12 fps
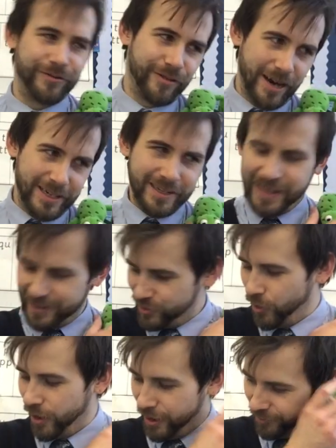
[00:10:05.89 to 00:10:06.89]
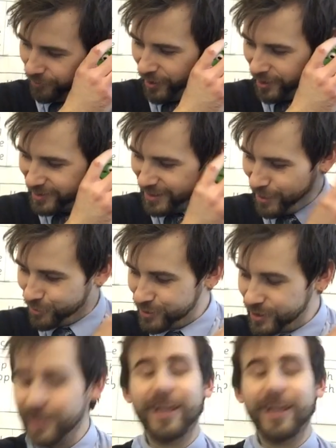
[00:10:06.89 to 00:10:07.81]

Fred. That's not our first sound.